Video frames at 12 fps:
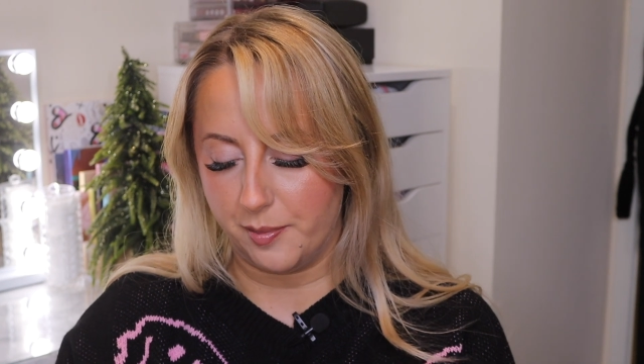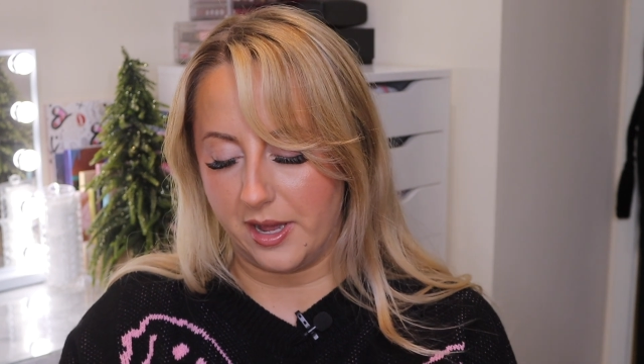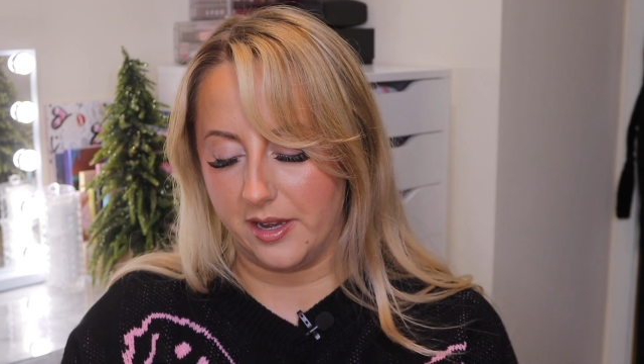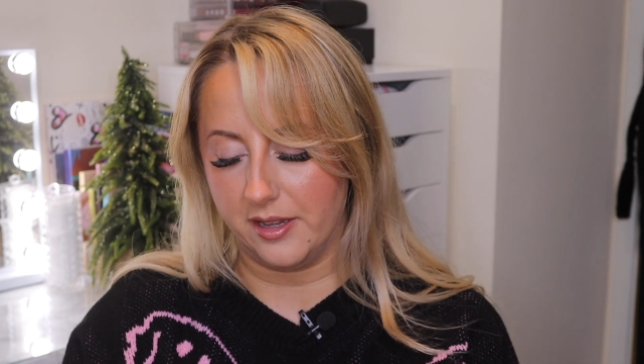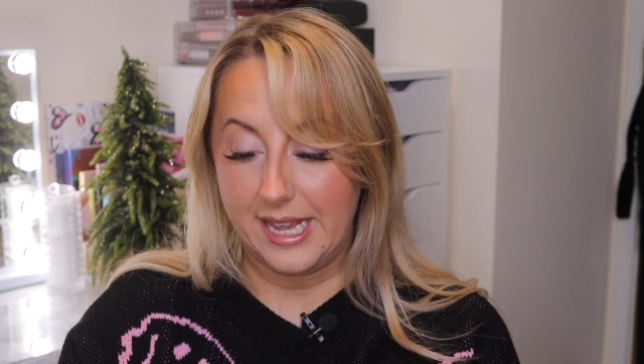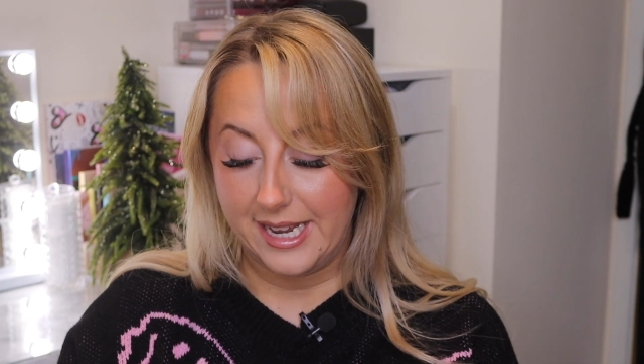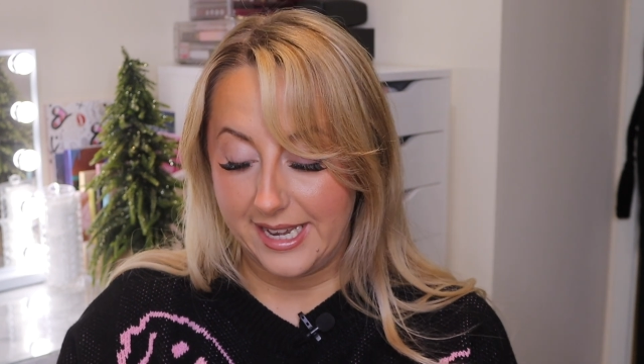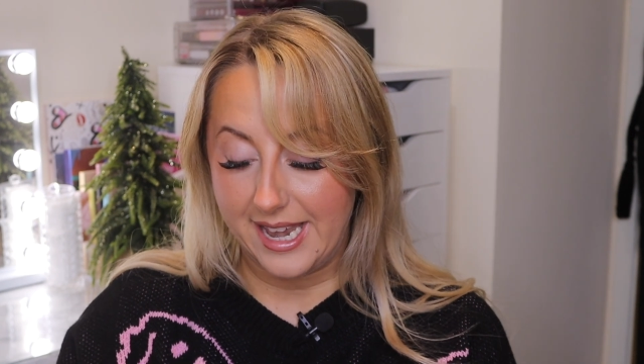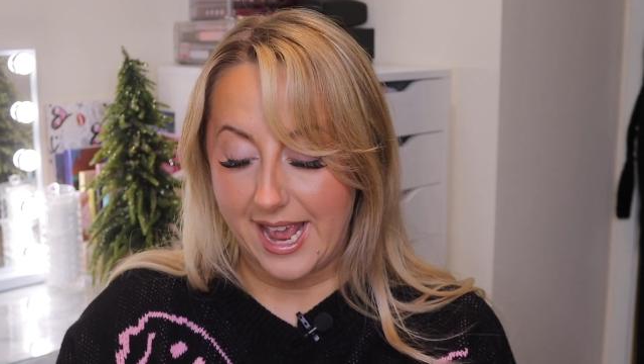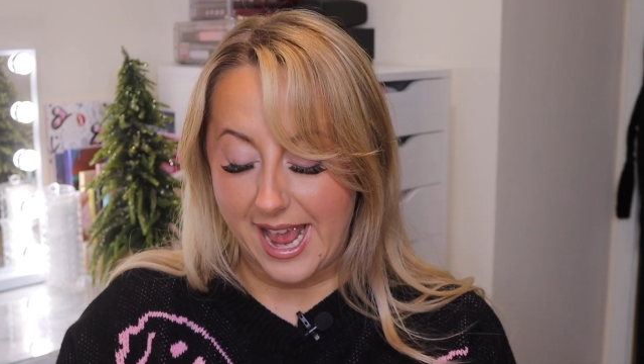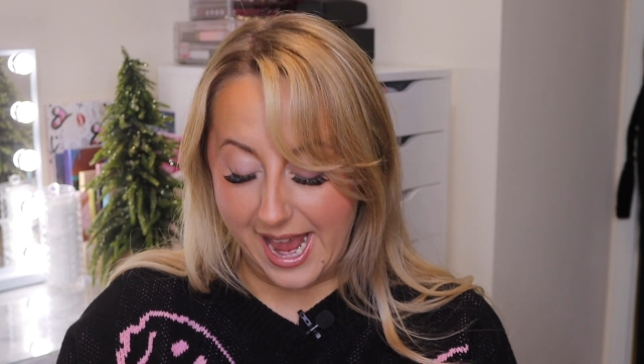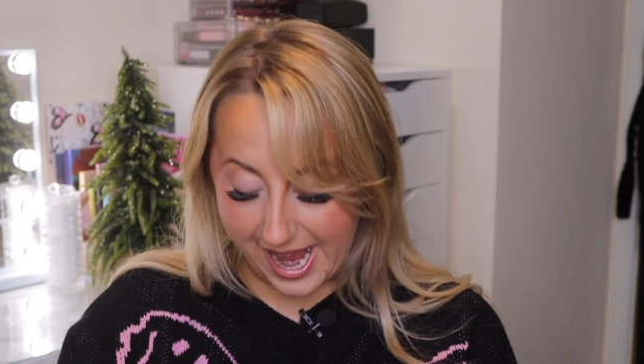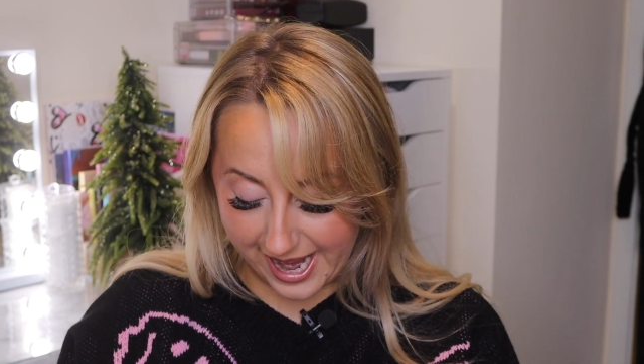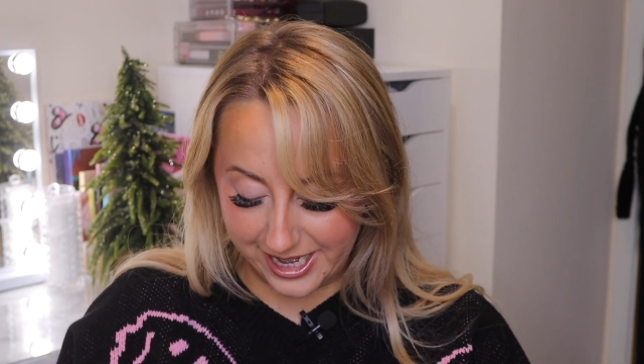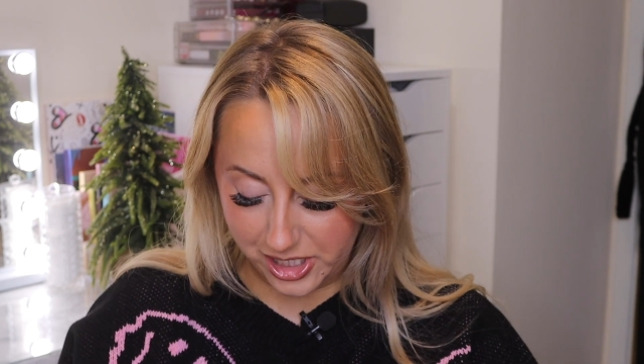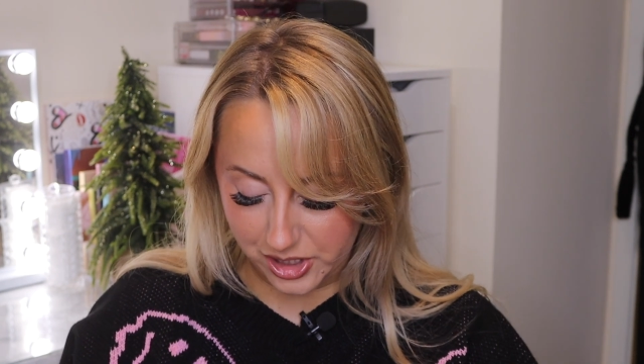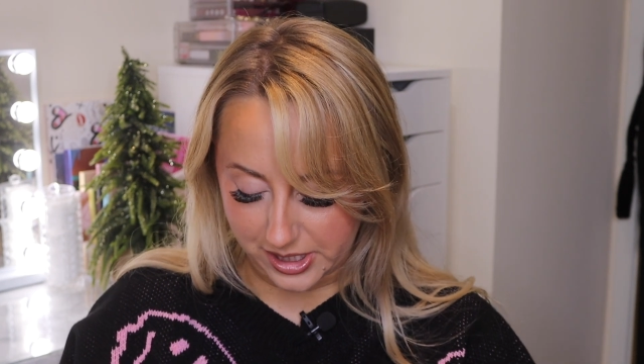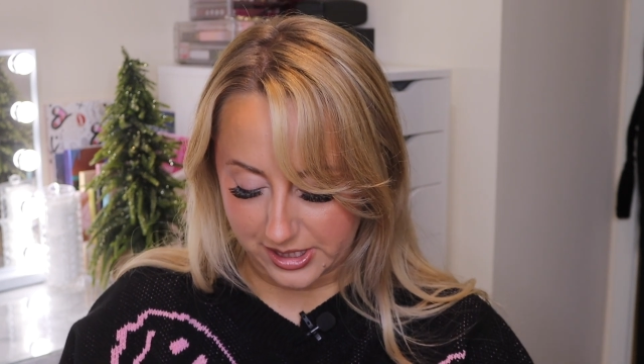palette in
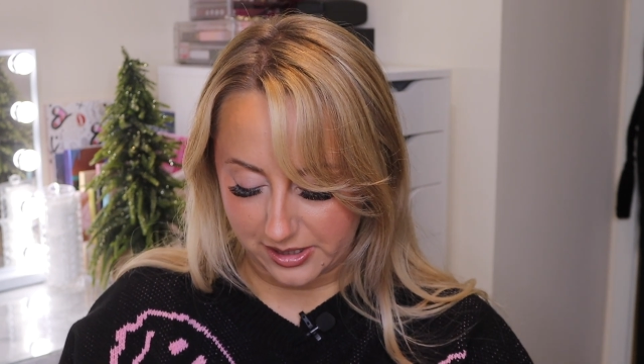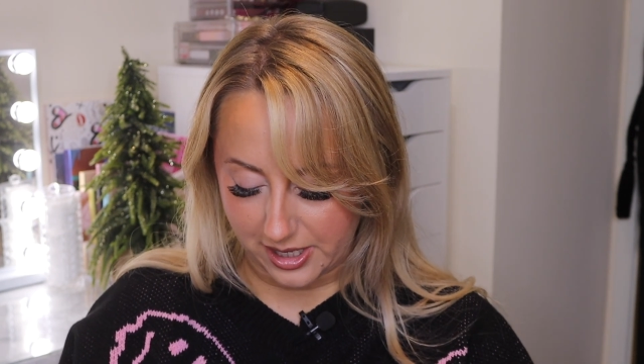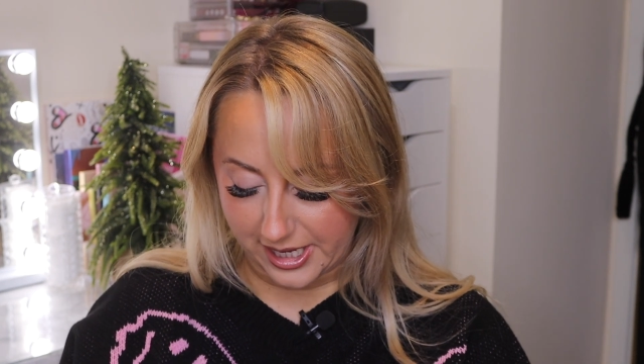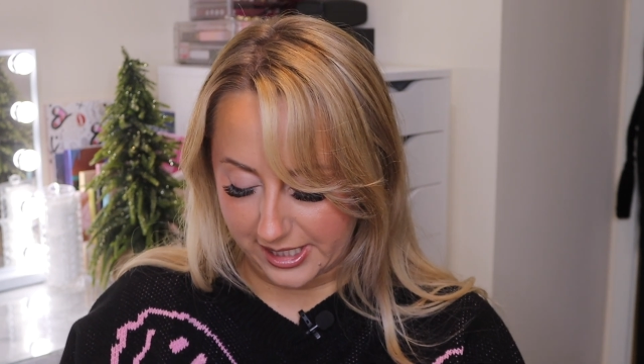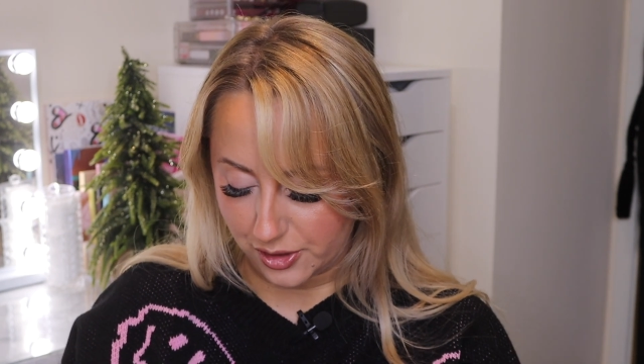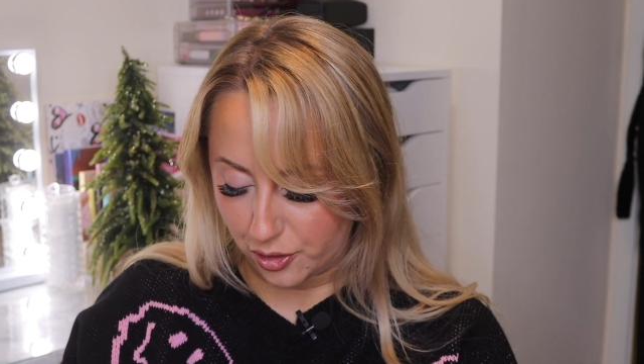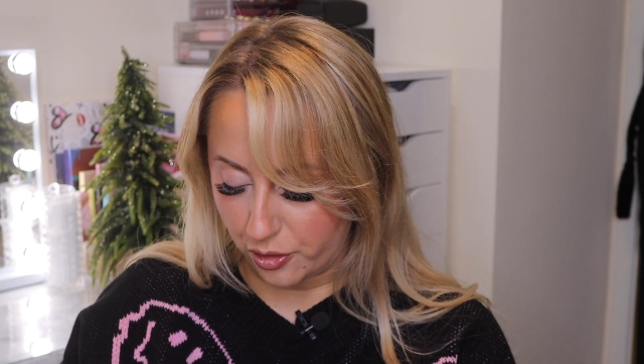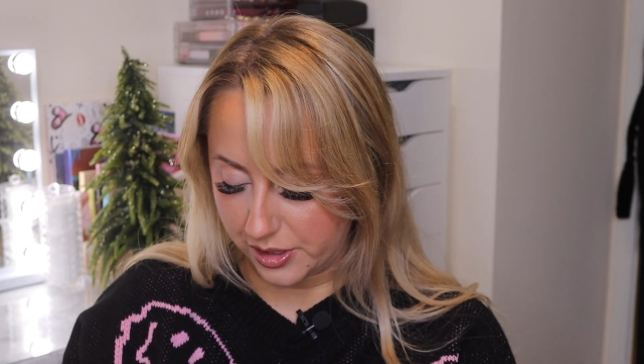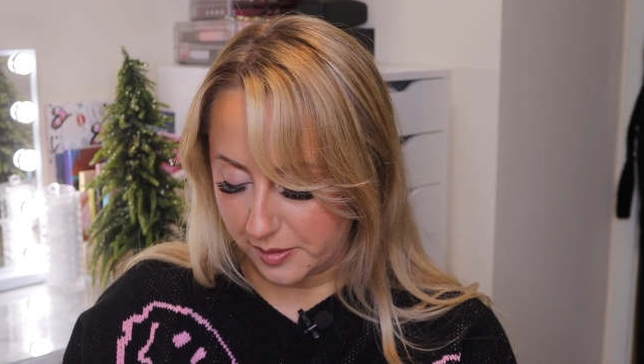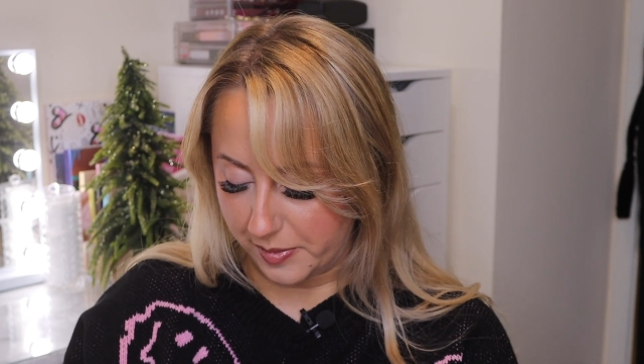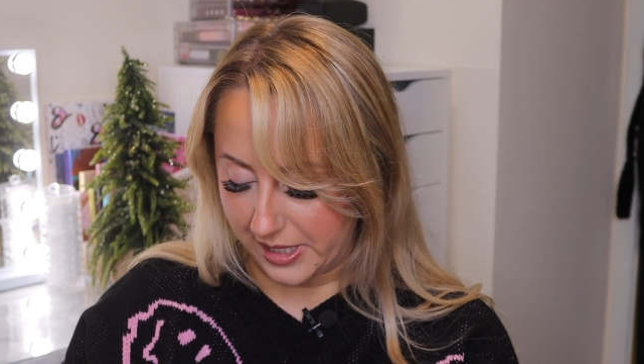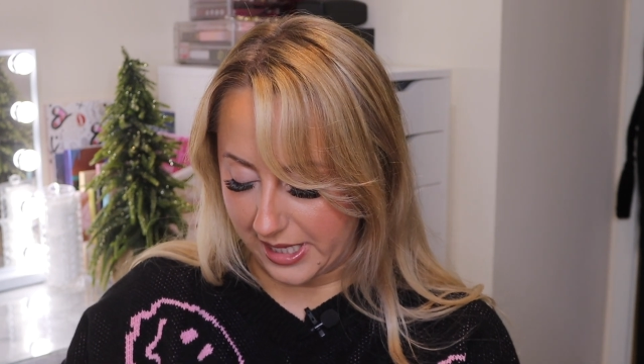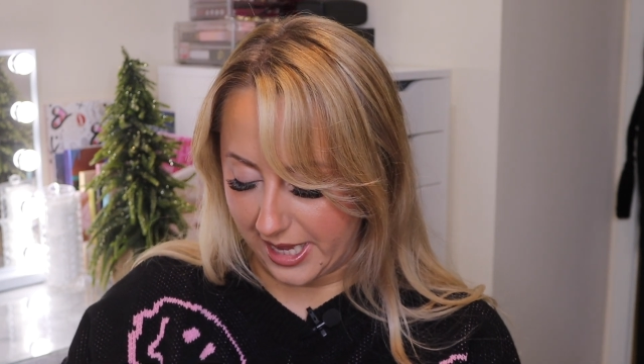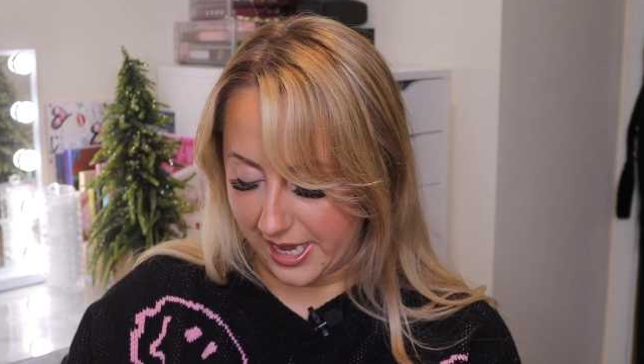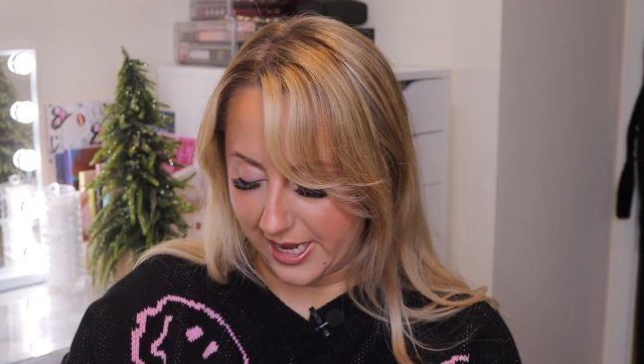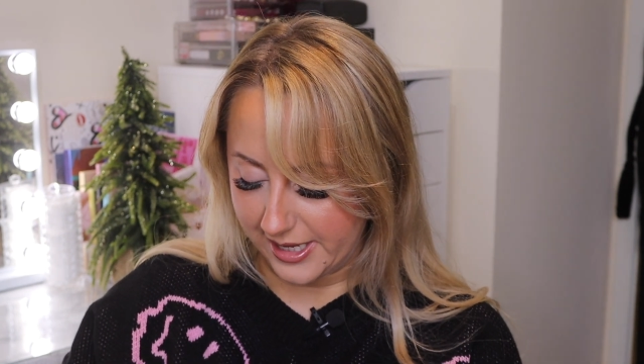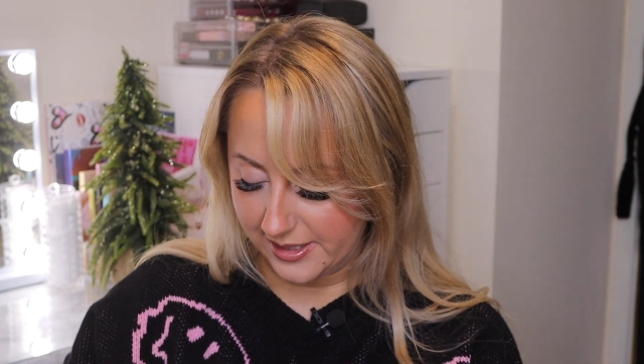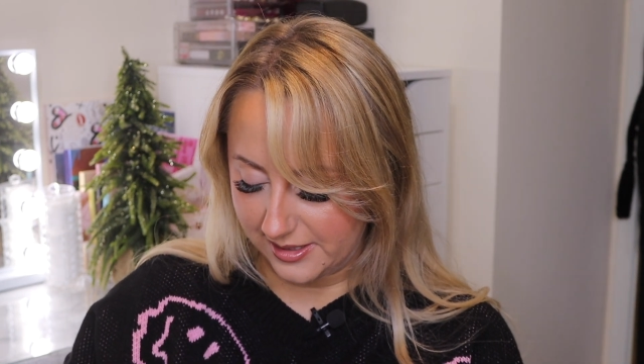ages, like it's got to be
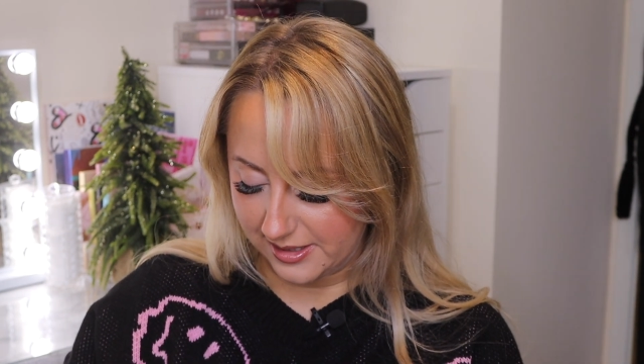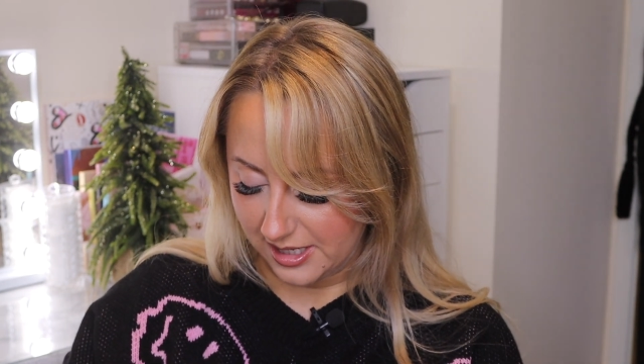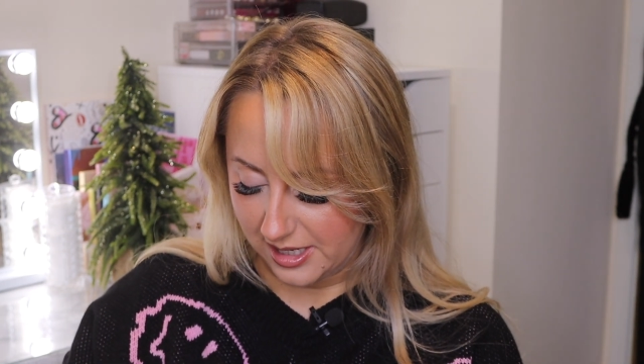years.